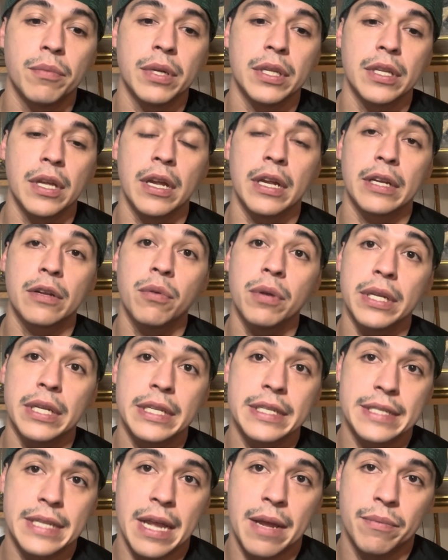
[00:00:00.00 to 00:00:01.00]
But a quick
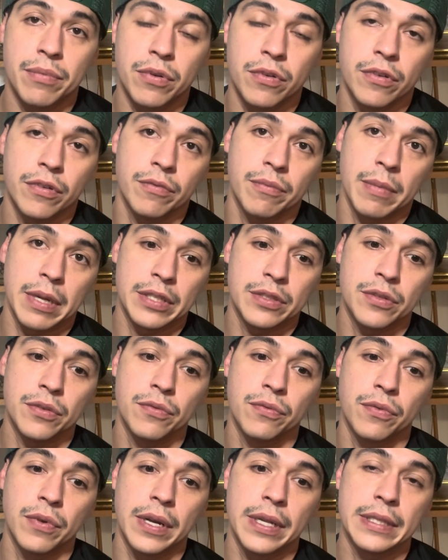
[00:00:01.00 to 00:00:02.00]
example of my two
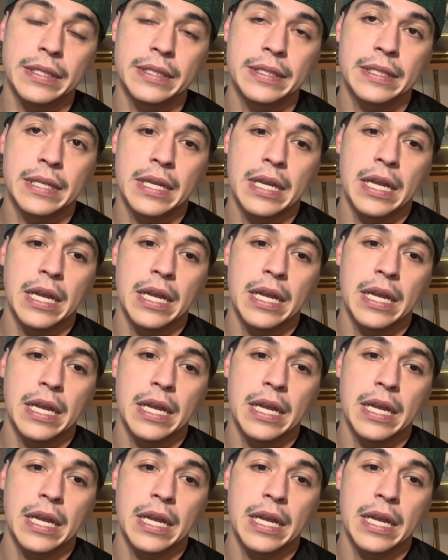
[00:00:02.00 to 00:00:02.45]
friends,